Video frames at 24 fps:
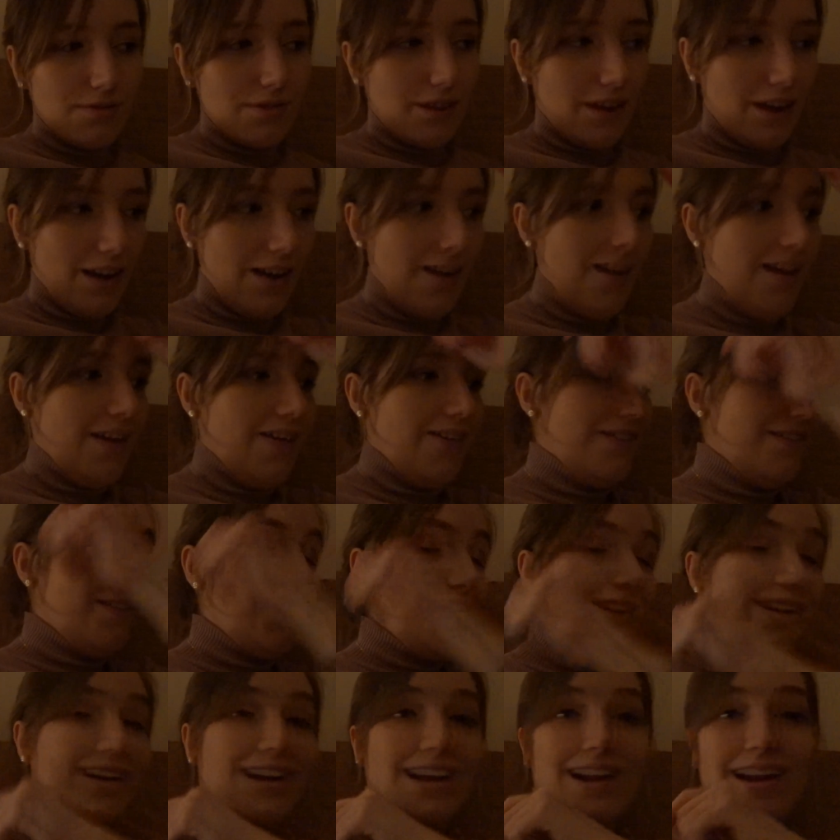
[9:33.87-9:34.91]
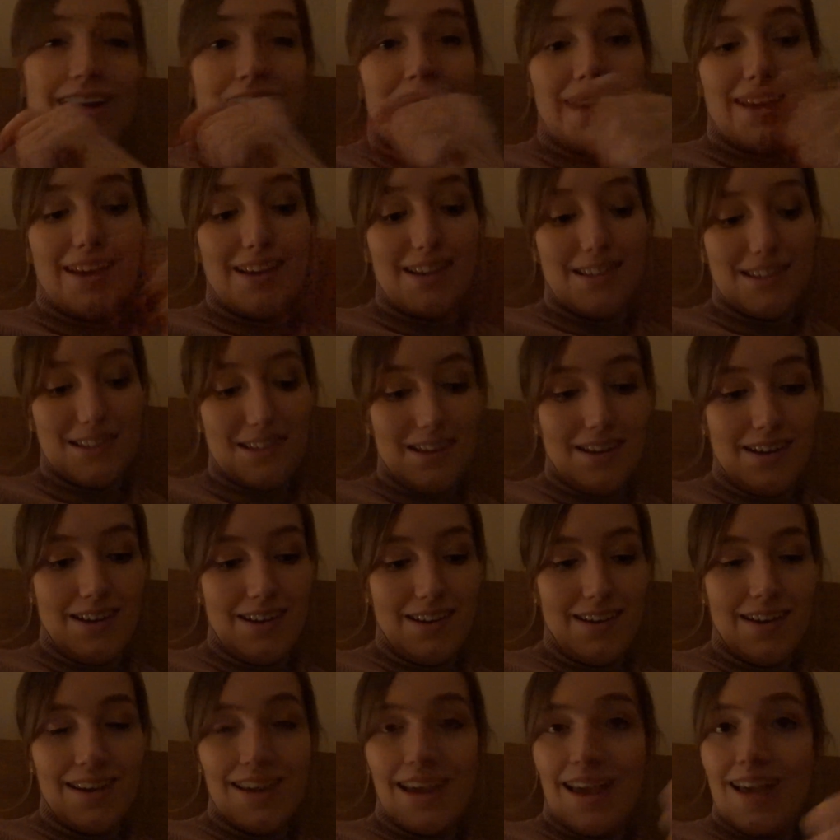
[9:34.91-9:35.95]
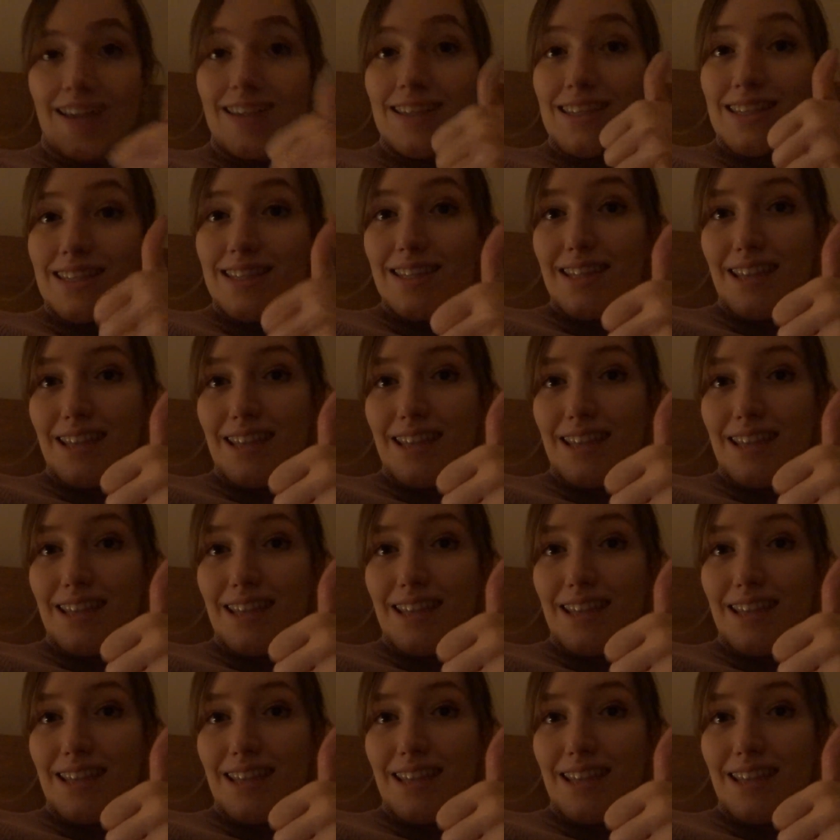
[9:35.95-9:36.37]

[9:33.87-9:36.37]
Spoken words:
I really like it, so yes.